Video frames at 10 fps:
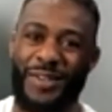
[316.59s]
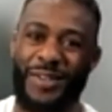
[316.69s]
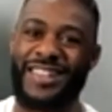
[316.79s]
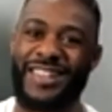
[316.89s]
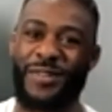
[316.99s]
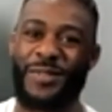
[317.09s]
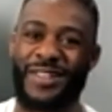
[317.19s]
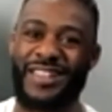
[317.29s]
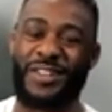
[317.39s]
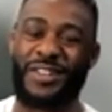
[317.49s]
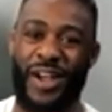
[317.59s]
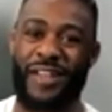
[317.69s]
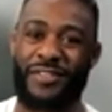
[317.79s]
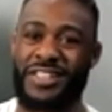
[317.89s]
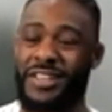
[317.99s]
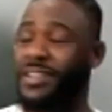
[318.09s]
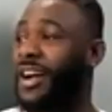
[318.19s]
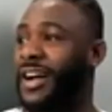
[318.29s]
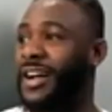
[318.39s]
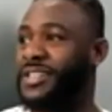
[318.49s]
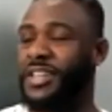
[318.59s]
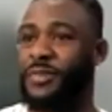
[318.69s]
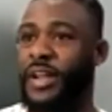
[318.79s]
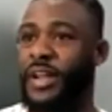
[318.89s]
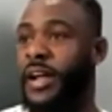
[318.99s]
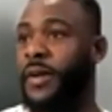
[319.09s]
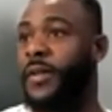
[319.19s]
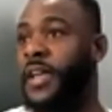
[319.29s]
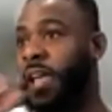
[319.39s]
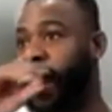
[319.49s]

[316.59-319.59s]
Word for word: You could tell who's in the drive uh, seat right now.